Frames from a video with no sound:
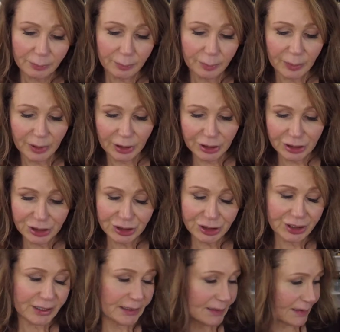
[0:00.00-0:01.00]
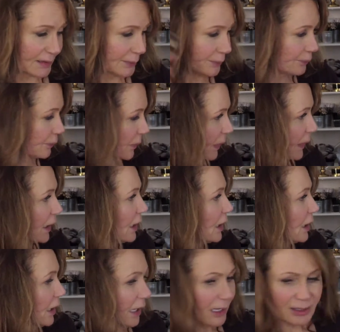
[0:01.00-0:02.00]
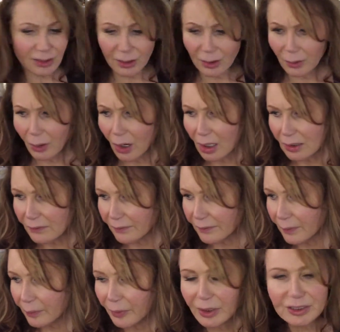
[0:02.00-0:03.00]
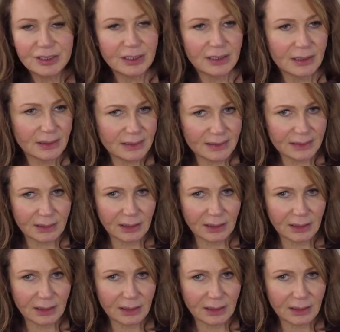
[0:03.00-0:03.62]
blush cheeks. And you know, all of the brushes,